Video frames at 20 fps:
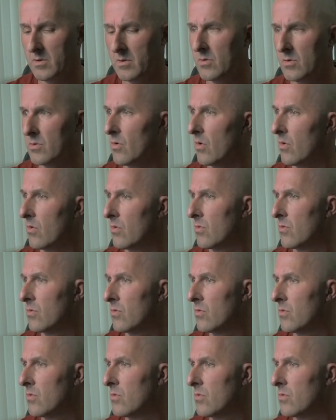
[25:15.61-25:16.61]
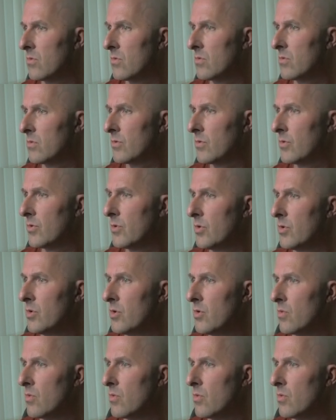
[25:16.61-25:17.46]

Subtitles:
Yongnuo